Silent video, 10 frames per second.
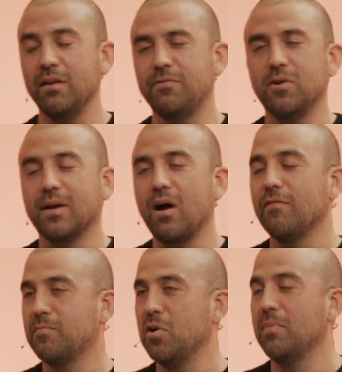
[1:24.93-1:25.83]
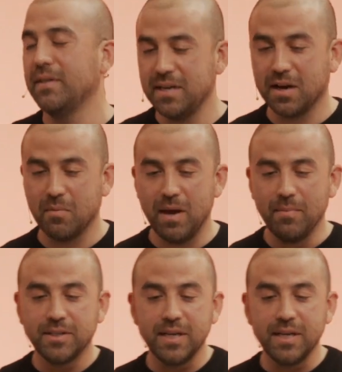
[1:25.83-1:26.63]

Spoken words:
if you're like off-put by the Ten Commandments,